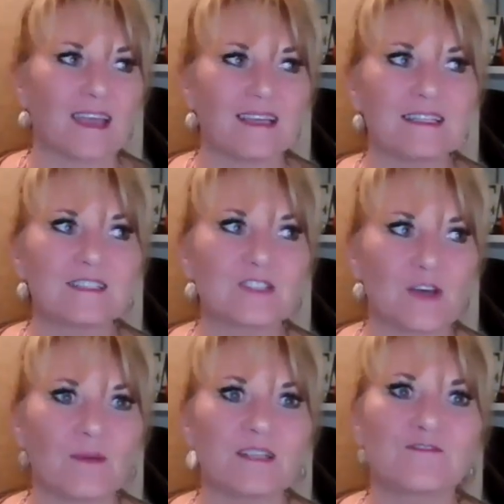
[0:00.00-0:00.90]
It is
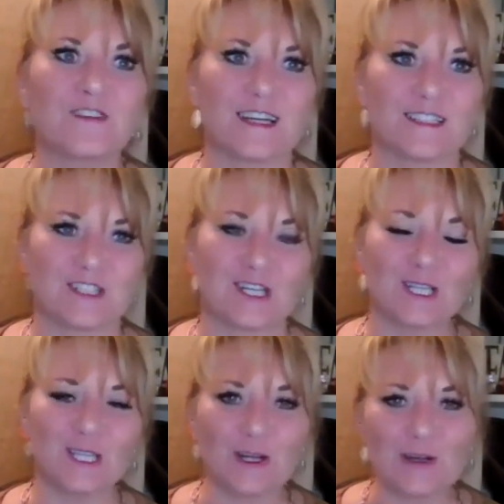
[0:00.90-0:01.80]
so much fun to
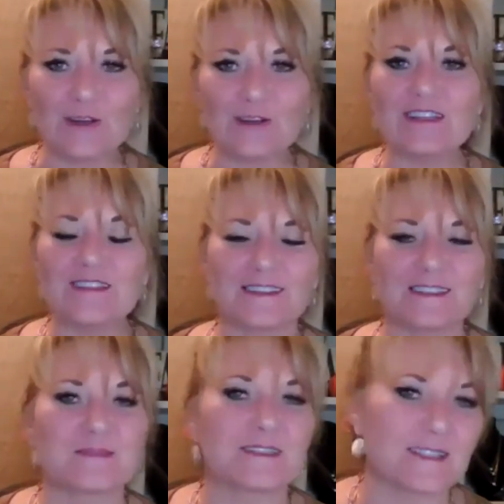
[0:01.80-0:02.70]
learn
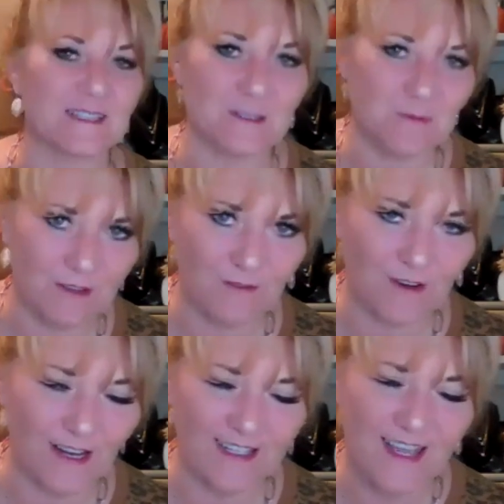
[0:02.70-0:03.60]
this business with a
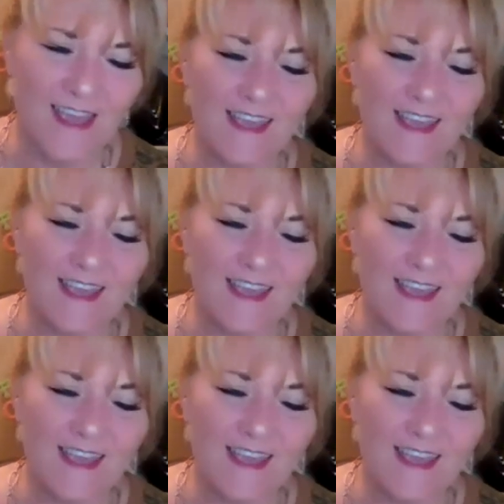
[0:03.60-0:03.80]
friend.